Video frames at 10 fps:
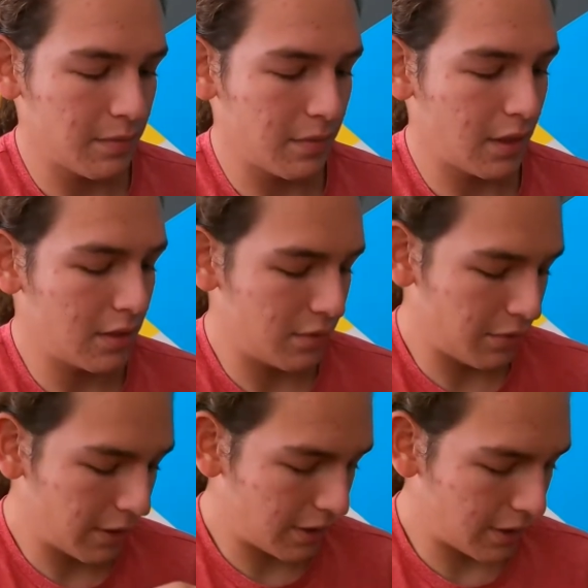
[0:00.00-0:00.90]
It's
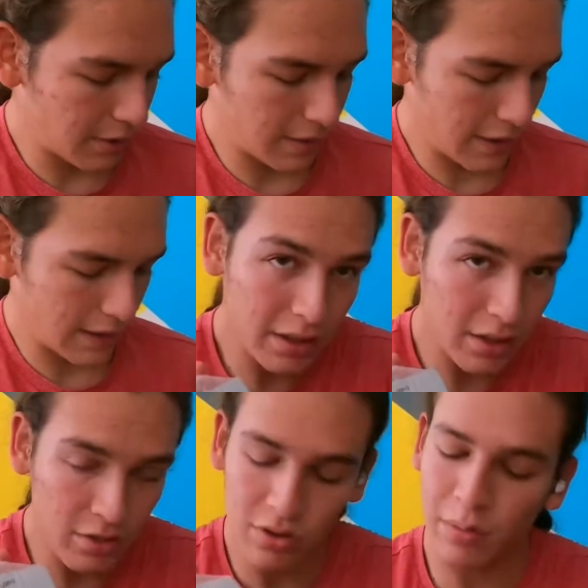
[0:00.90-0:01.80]
really cool. And
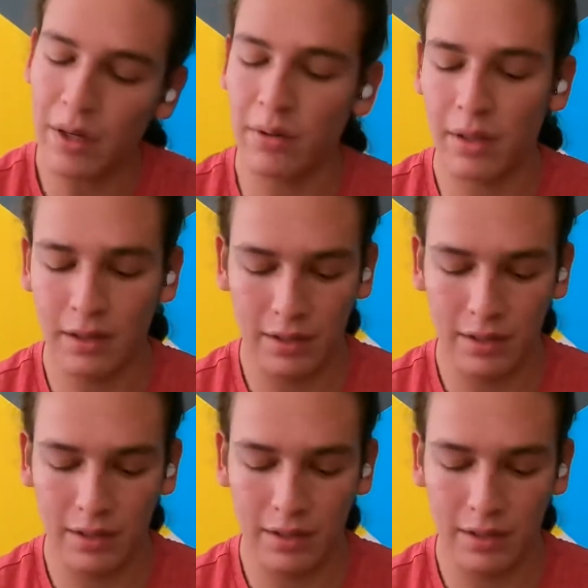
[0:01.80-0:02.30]
user manual.